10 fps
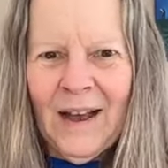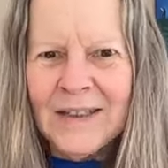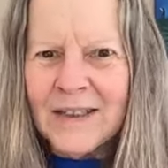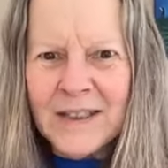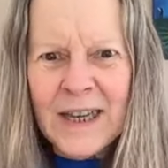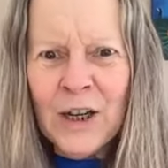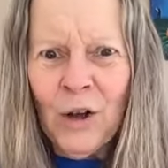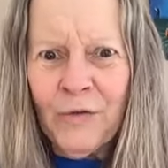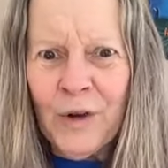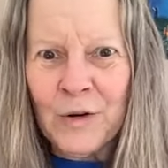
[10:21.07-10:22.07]

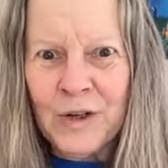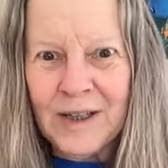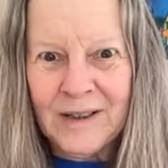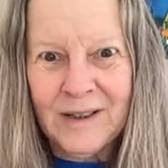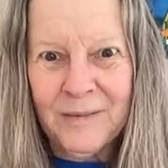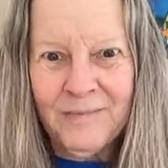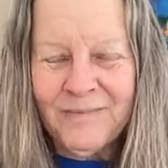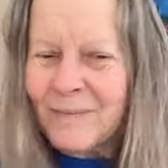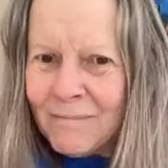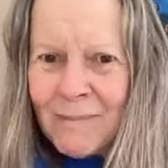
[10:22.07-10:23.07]
Single focus,
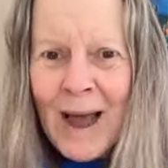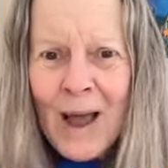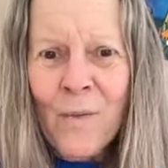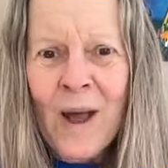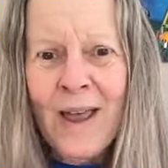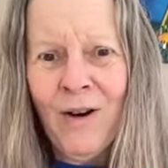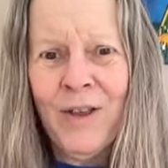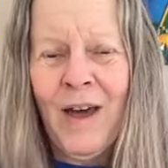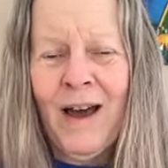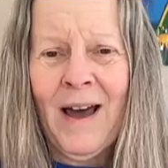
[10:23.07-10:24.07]
my way or
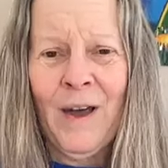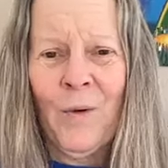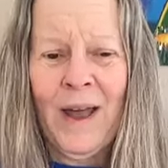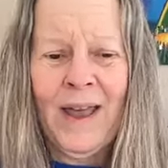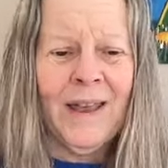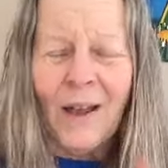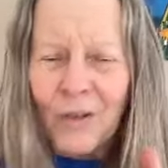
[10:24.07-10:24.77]
the highway,